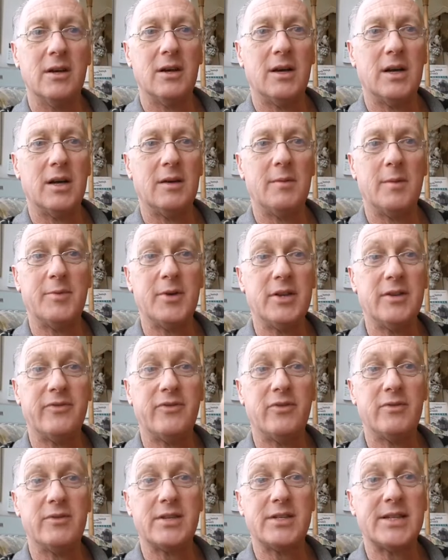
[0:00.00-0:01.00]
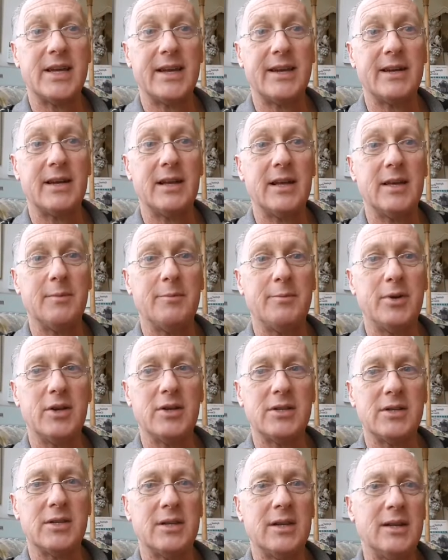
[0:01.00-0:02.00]
a beautiful, saintly
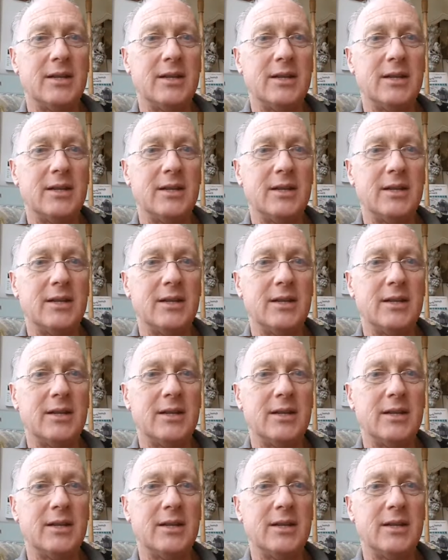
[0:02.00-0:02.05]
person.